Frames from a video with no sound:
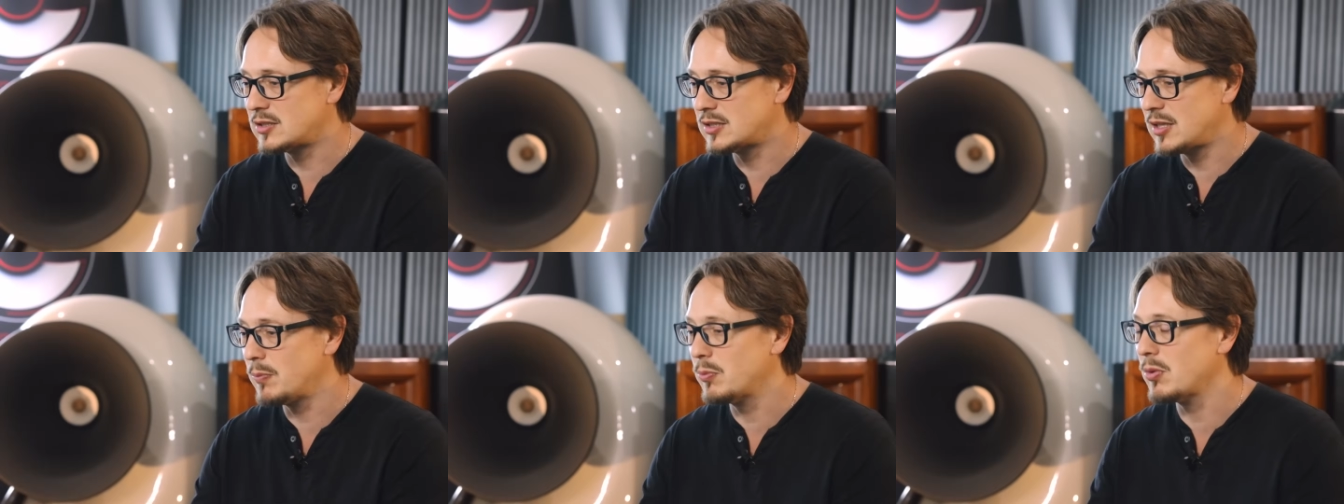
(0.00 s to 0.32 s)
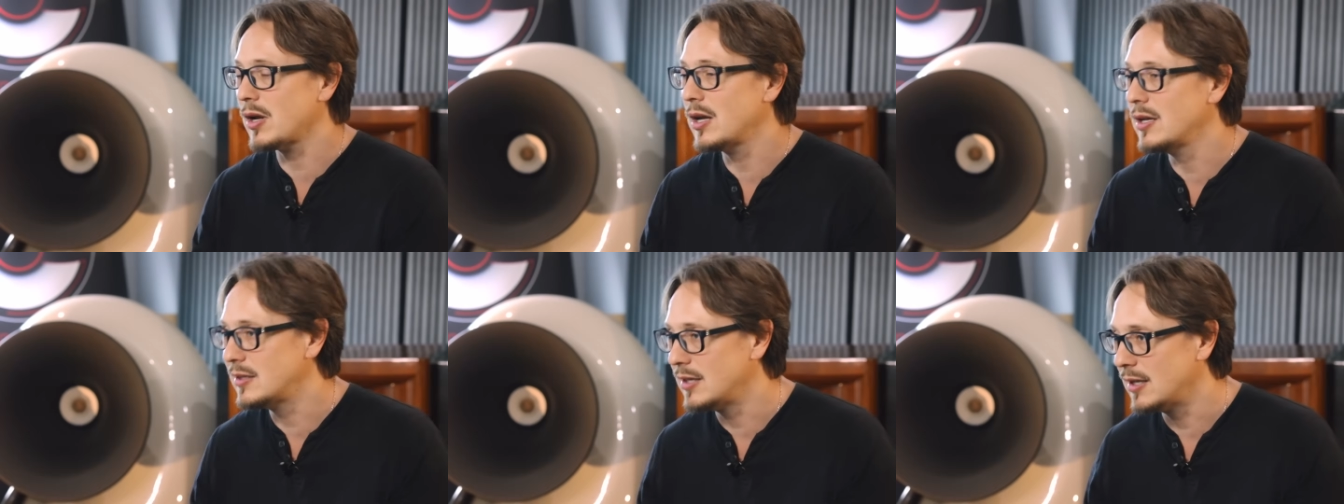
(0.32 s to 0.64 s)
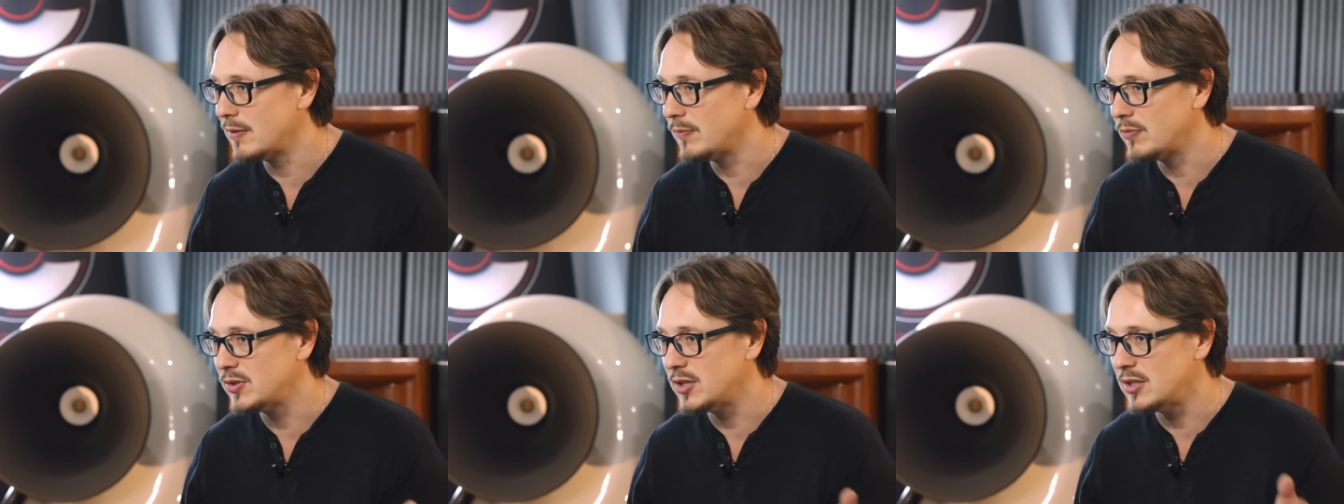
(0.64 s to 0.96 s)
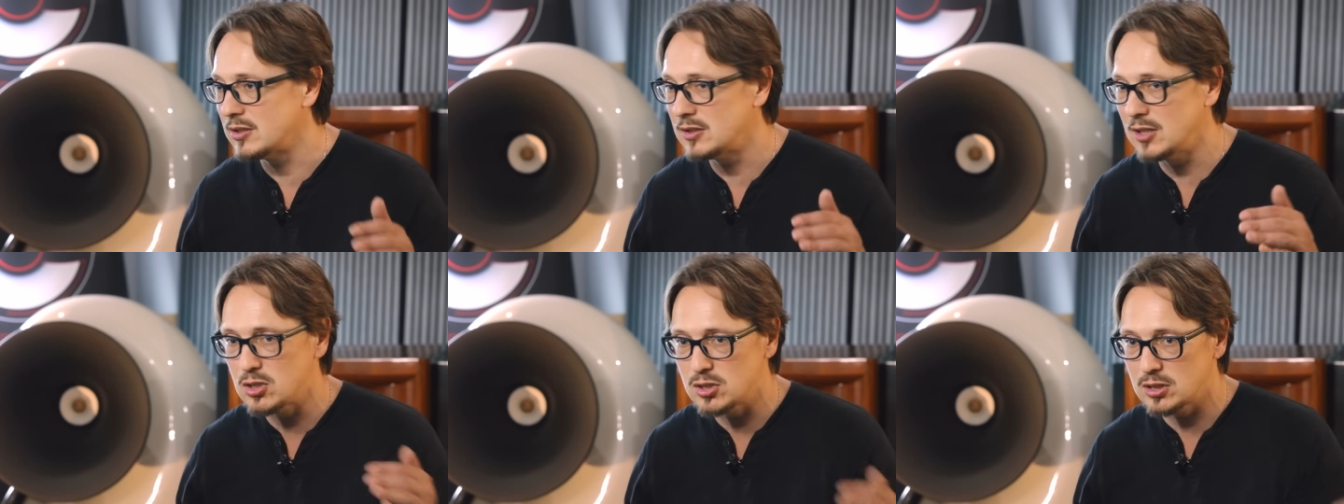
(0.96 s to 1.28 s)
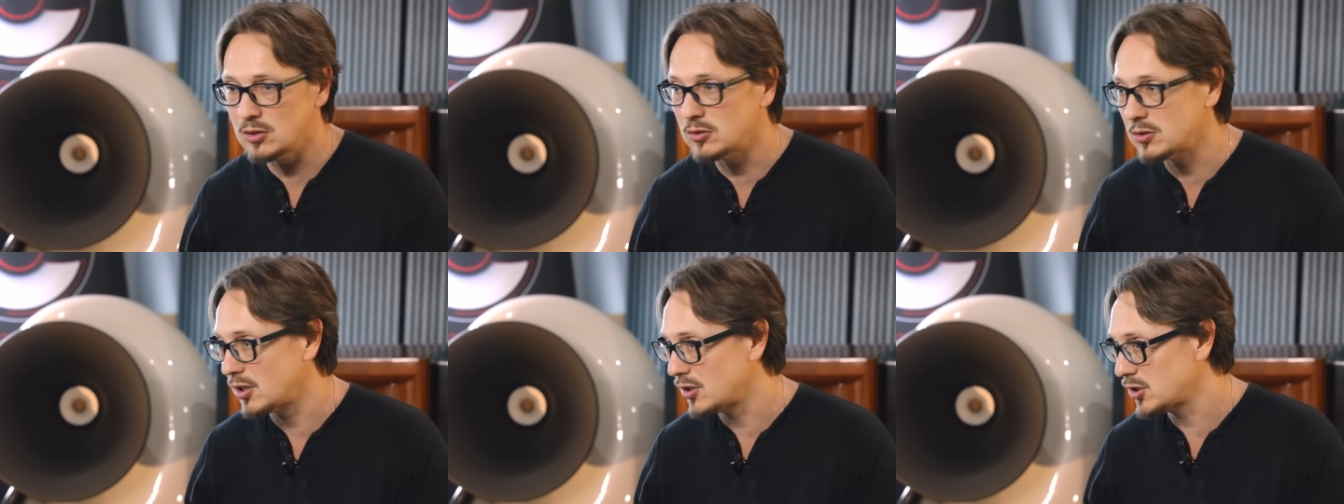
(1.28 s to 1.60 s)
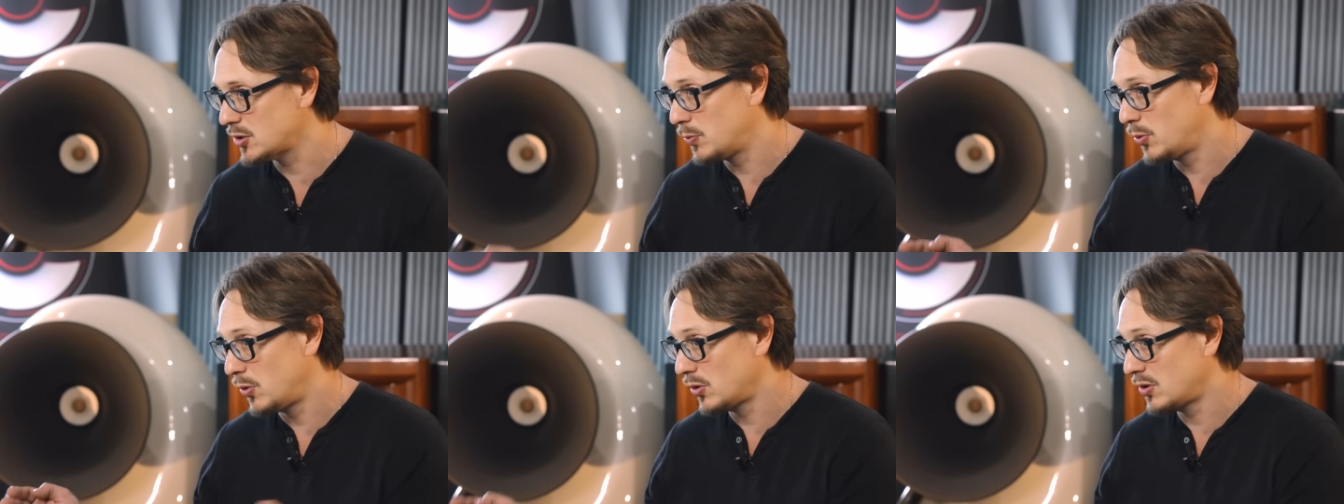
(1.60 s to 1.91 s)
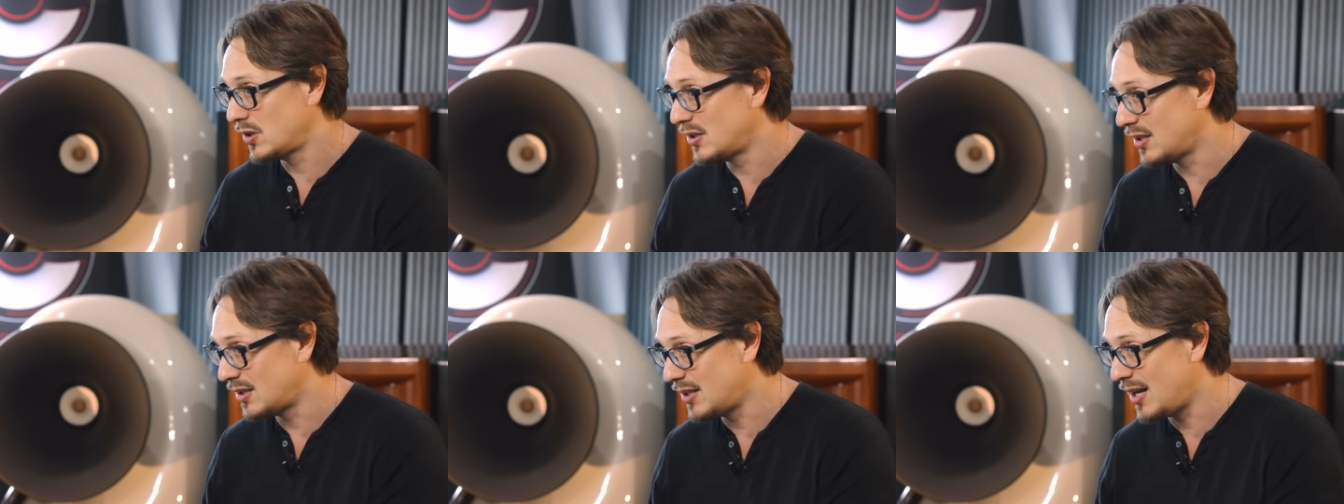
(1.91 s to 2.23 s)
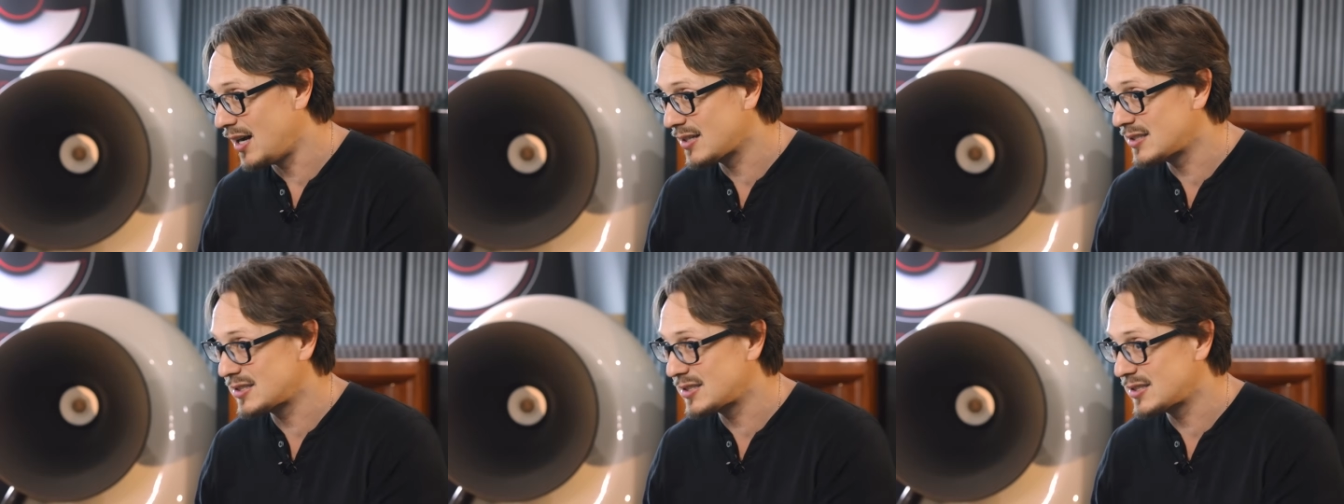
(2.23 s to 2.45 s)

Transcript: separating the digital transport and the DAC